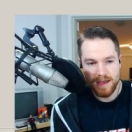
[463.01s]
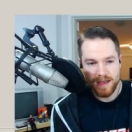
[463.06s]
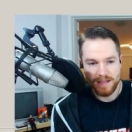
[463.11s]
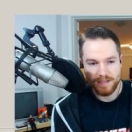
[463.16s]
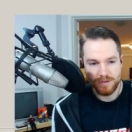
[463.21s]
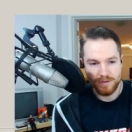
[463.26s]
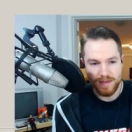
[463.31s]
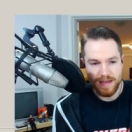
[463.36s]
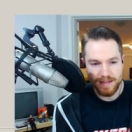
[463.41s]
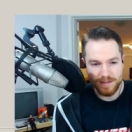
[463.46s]
And
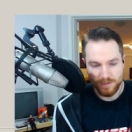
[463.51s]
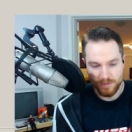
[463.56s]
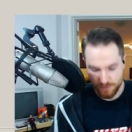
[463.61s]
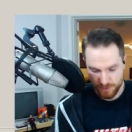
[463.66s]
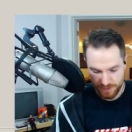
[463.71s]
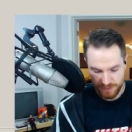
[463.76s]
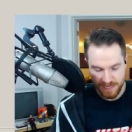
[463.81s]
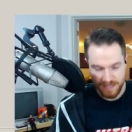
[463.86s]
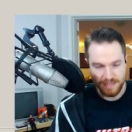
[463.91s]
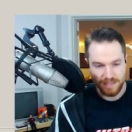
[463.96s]
so that
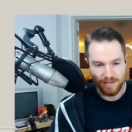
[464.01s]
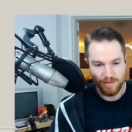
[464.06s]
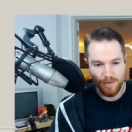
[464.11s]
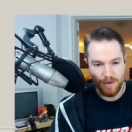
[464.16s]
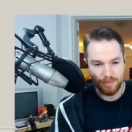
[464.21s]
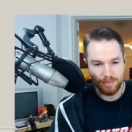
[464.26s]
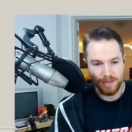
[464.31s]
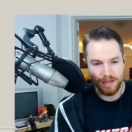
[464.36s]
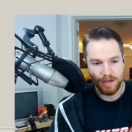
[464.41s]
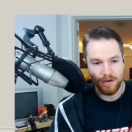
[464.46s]
sort of sets them
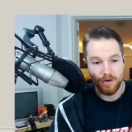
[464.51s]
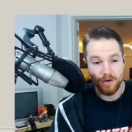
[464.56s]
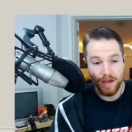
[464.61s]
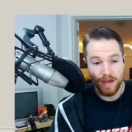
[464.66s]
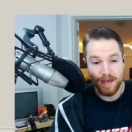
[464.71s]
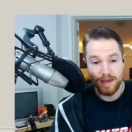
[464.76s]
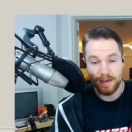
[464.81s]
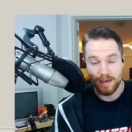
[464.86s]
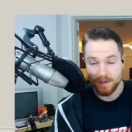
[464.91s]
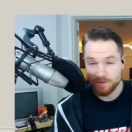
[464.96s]
up like,
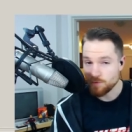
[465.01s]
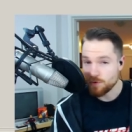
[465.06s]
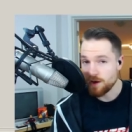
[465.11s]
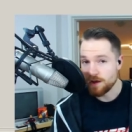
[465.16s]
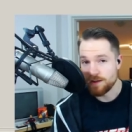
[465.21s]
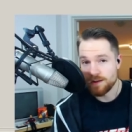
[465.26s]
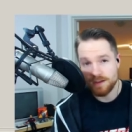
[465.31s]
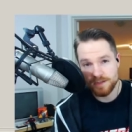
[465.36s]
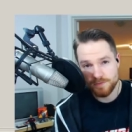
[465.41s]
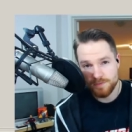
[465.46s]
okay, guess
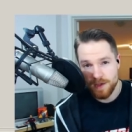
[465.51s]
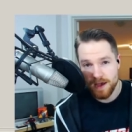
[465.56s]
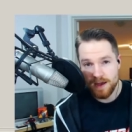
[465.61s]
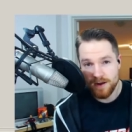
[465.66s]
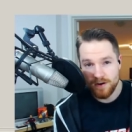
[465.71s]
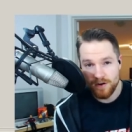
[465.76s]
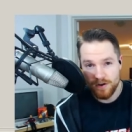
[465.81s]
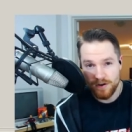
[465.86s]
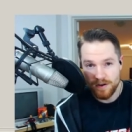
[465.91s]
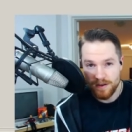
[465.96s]
what? Next
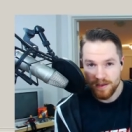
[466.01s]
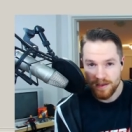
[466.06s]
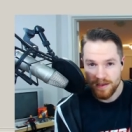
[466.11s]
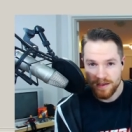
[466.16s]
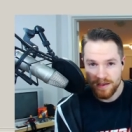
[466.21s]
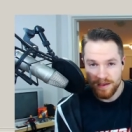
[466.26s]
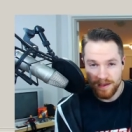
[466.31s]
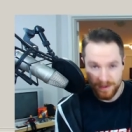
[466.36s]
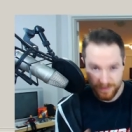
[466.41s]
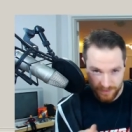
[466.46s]
pattern,
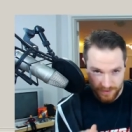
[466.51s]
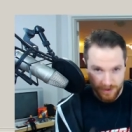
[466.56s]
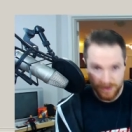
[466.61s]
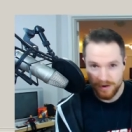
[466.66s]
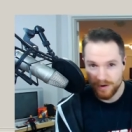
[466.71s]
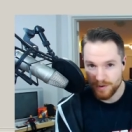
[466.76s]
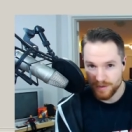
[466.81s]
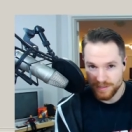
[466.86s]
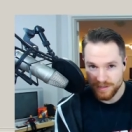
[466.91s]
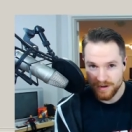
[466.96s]
it's not
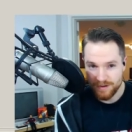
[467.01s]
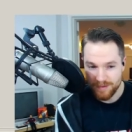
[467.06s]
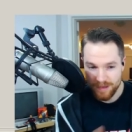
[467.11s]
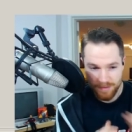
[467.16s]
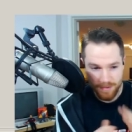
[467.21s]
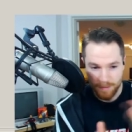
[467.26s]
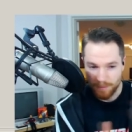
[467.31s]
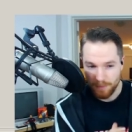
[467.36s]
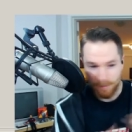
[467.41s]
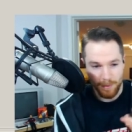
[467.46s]
always going to
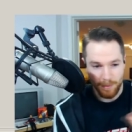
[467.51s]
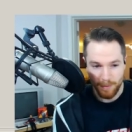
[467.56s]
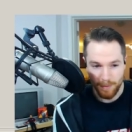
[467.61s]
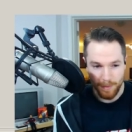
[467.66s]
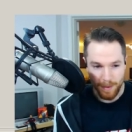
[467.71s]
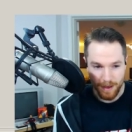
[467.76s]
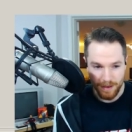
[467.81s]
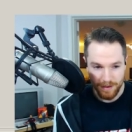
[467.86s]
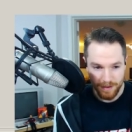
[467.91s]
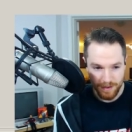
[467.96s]
be